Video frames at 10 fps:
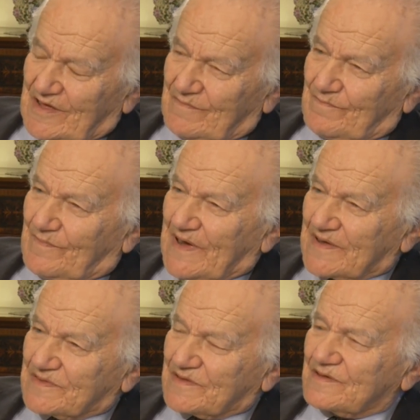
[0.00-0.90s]

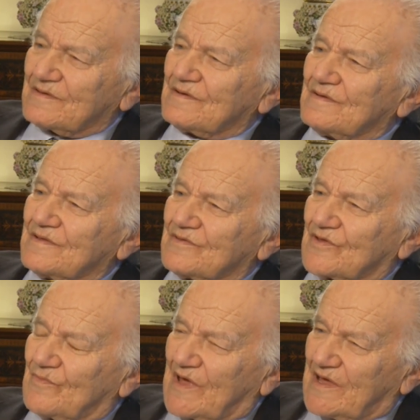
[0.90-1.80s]
But
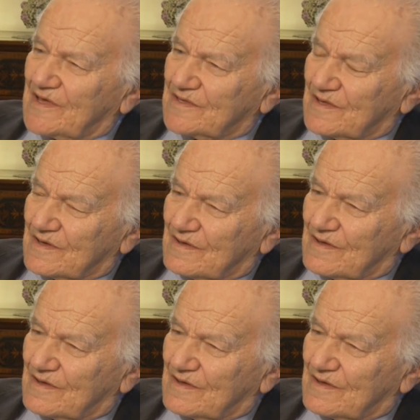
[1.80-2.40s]
the main